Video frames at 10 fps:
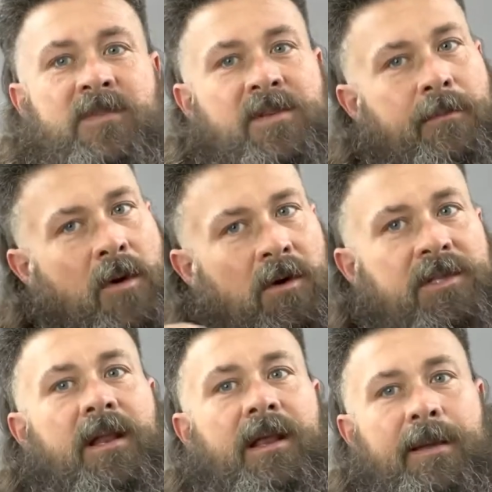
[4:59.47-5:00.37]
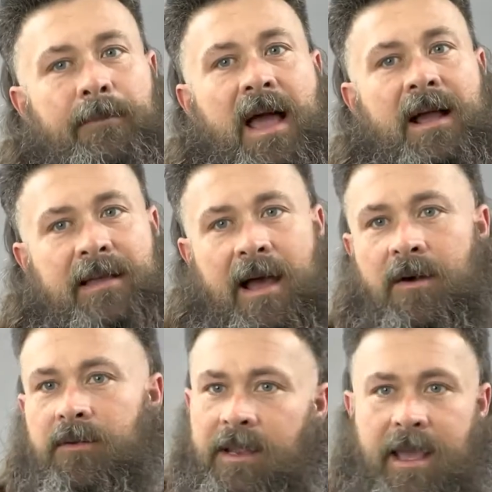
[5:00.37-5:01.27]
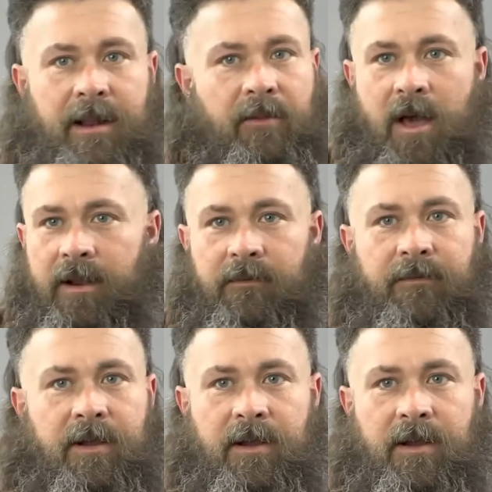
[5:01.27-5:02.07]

So that motor's going to get blacked out, and again, a lot of